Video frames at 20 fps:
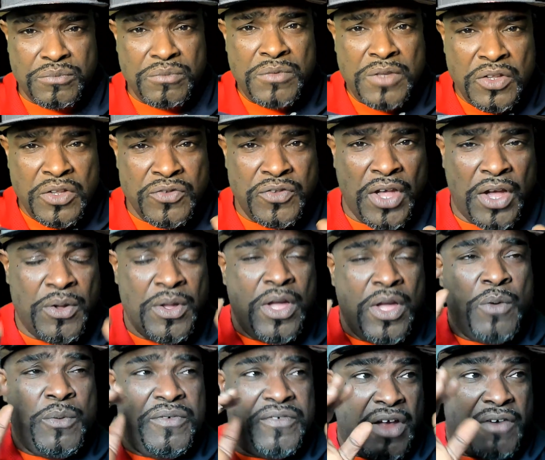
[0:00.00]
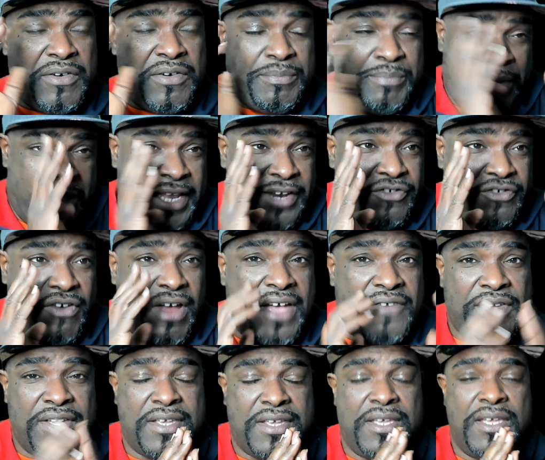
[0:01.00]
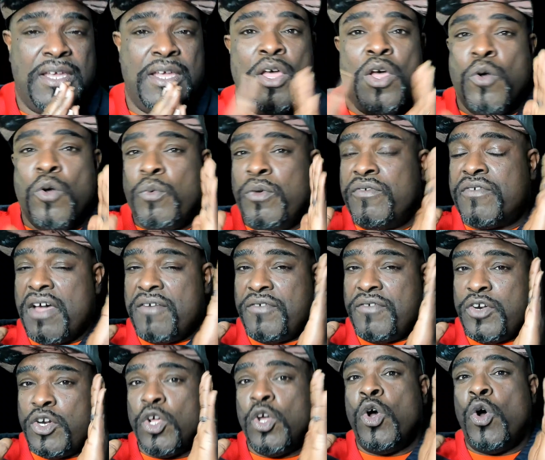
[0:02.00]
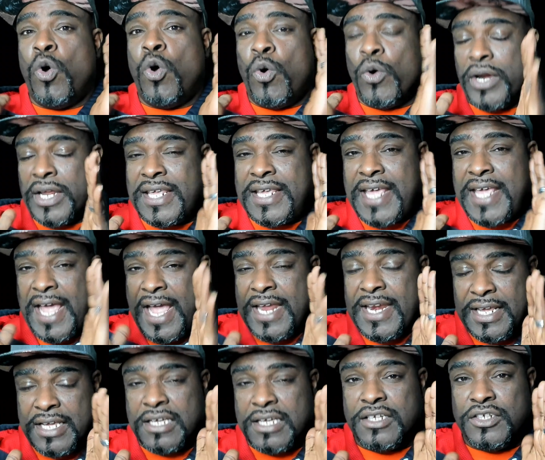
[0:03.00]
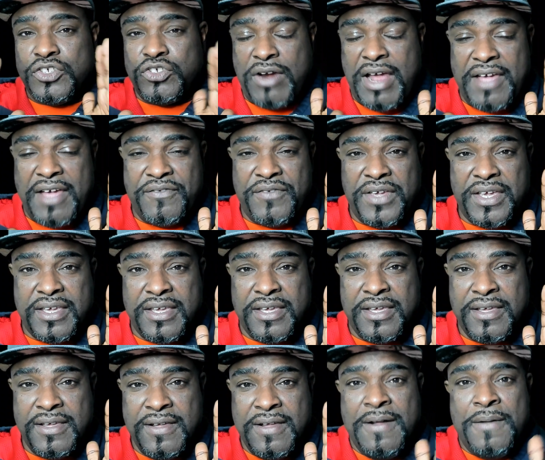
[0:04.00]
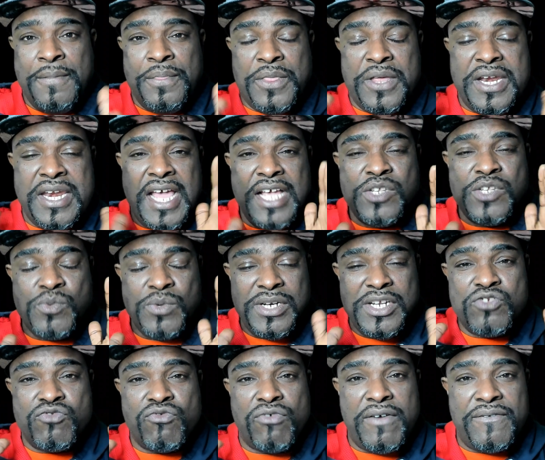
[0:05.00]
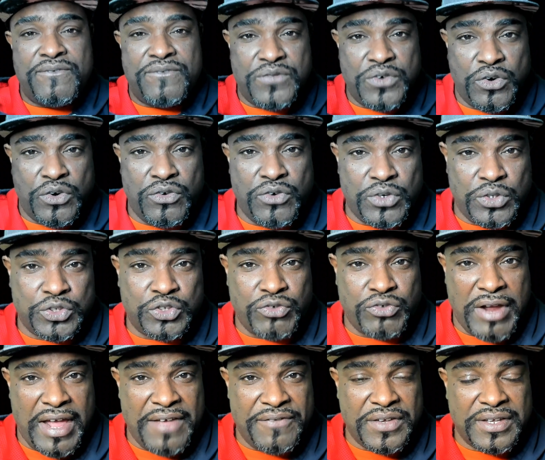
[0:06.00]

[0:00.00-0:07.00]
So we've covered paid traffic. We've covered organic traffic. The next one is referral traffic.